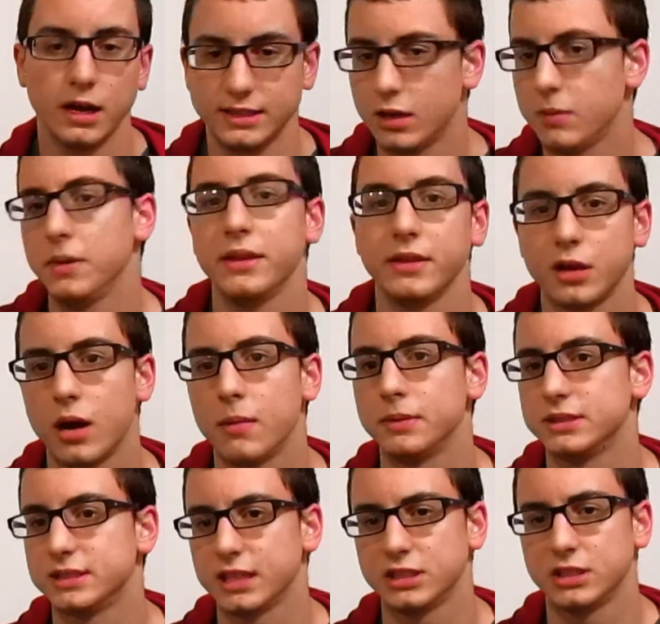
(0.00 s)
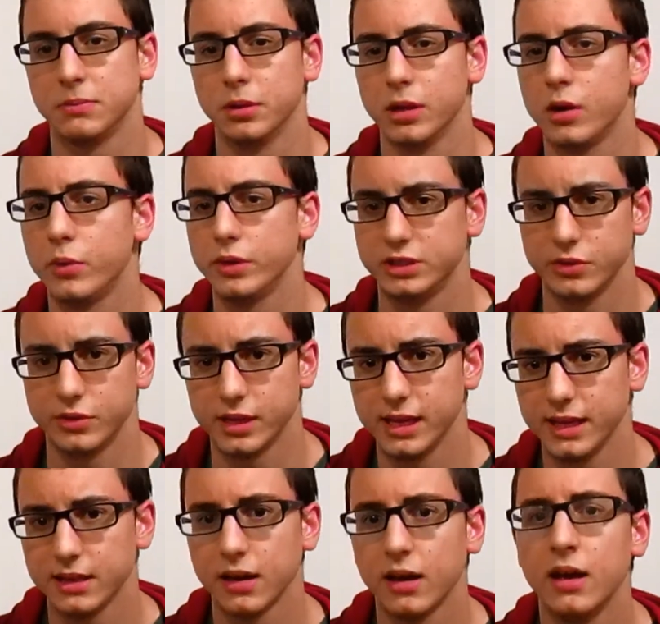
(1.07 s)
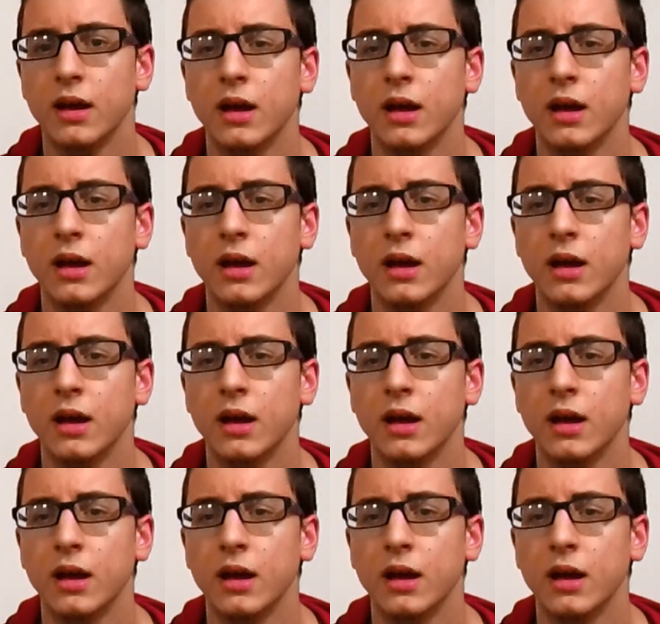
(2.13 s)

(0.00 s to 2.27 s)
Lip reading: tell me in the comment section below what you think.